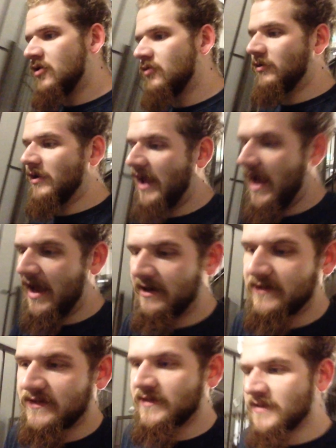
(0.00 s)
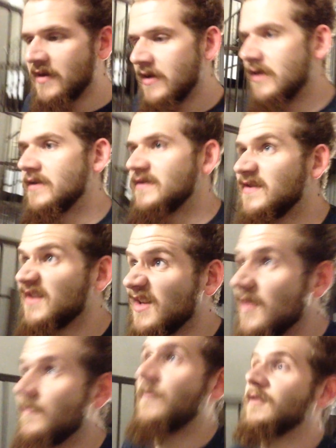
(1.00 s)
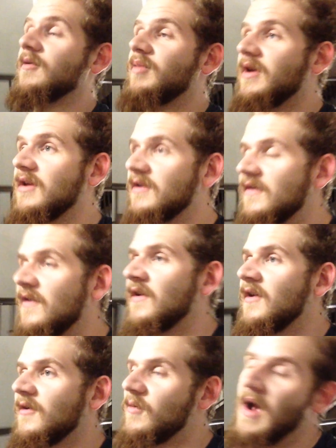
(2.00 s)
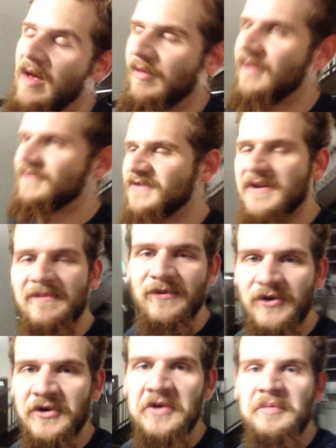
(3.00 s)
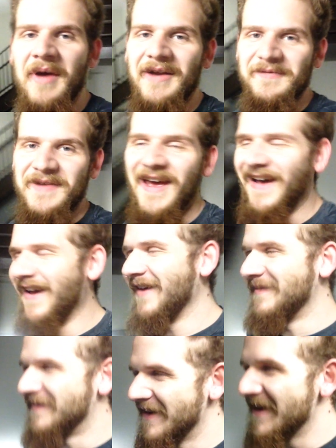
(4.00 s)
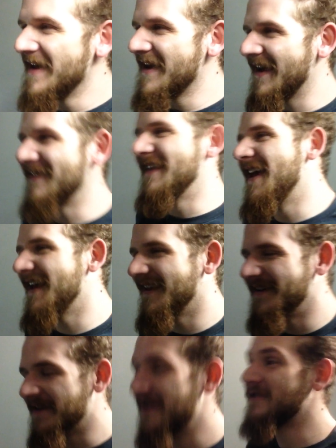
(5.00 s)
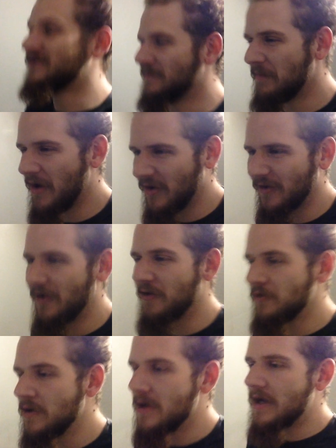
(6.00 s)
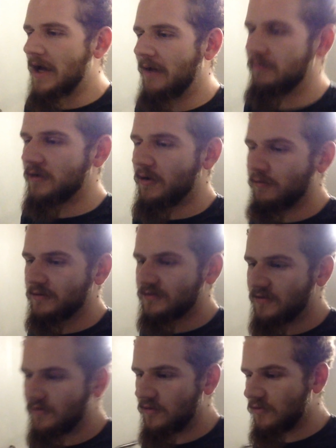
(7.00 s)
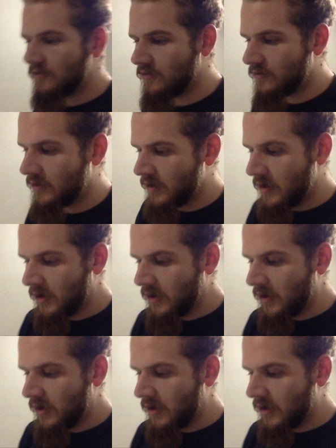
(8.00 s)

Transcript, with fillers: relax, sleep for a bit. Well, I mean sleep for a good amount of time. And then tomorrow I'm going to